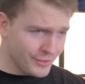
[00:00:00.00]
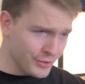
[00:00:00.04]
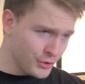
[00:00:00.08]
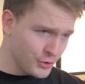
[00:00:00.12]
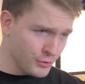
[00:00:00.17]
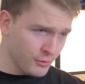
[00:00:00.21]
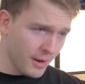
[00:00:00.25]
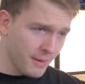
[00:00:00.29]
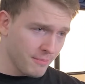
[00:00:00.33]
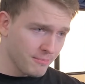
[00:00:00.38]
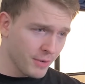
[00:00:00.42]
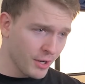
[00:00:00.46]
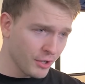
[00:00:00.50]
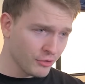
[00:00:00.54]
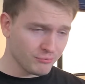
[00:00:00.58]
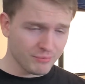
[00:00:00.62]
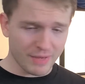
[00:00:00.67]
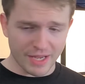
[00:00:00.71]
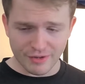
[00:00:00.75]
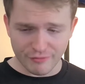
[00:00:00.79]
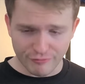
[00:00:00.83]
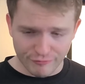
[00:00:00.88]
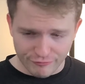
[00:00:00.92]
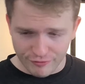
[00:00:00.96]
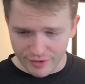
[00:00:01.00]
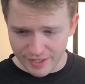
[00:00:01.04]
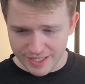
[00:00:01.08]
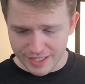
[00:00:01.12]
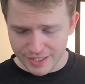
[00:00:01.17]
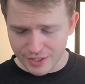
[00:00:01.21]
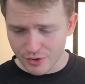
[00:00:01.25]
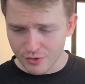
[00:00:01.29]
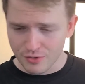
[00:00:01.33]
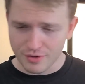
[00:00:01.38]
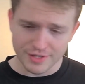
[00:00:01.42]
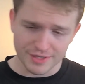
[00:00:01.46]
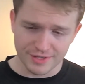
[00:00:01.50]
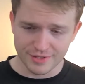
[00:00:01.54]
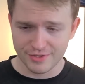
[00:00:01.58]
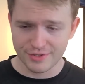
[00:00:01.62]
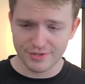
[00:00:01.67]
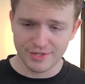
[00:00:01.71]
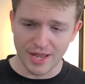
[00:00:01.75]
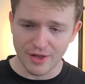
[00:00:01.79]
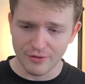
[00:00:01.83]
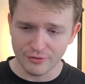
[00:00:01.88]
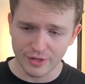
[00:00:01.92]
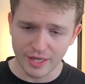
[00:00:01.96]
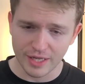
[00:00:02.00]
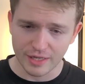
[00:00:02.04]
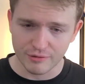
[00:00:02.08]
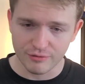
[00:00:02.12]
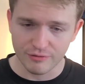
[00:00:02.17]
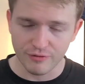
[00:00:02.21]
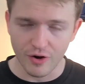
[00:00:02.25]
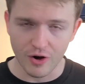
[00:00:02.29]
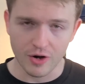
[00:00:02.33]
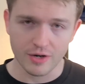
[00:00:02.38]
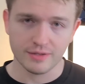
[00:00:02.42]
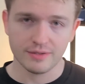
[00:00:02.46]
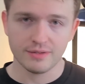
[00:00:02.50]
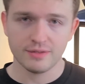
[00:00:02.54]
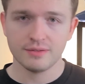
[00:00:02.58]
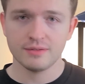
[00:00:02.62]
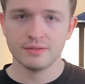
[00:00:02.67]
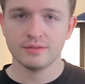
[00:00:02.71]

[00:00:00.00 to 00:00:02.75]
the trombone made a funny noise that sounded like farts.